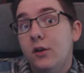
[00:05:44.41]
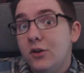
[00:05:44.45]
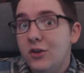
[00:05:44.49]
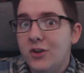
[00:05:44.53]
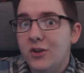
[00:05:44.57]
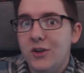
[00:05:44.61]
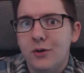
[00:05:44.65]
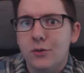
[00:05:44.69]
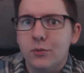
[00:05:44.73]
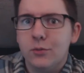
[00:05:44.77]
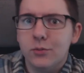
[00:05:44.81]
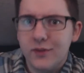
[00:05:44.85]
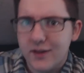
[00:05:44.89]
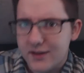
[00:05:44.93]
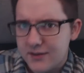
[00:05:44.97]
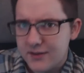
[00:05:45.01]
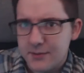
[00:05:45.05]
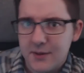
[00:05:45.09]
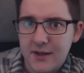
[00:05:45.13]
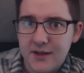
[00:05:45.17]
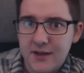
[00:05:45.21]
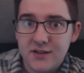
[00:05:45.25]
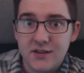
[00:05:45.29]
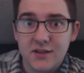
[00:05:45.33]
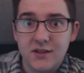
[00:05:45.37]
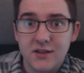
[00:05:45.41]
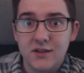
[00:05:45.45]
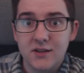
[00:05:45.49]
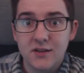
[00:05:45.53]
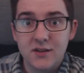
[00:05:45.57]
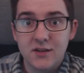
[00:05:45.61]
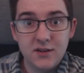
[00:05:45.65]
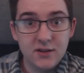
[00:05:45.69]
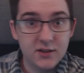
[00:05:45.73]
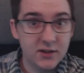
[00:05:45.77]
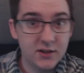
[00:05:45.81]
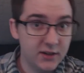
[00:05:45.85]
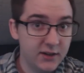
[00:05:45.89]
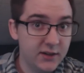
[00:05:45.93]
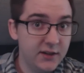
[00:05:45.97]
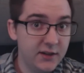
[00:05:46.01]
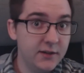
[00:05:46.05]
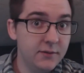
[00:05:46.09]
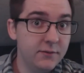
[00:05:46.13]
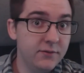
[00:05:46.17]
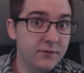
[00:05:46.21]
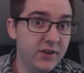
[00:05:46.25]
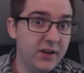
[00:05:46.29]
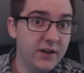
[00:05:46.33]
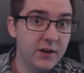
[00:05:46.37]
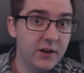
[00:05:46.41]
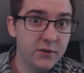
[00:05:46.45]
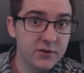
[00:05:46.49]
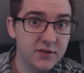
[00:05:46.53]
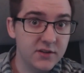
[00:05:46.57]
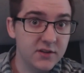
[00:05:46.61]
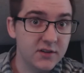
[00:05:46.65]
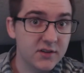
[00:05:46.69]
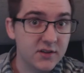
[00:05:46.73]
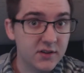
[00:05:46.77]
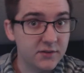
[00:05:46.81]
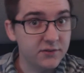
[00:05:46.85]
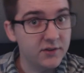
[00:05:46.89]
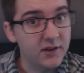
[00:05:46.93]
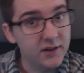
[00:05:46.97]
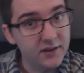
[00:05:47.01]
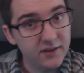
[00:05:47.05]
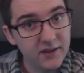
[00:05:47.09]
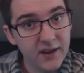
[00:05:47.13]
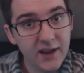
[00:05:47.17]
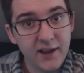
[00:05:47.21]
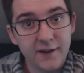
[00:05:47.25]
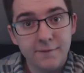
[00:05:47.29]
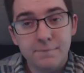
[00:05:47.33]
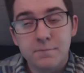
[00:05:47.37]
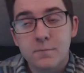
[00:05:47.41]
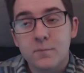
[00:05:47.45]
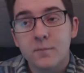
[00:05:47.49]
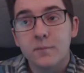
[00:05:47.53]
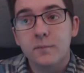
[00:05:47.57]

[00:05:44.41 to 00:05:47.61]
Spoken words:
Let's Plays and silly videos and stuff like that,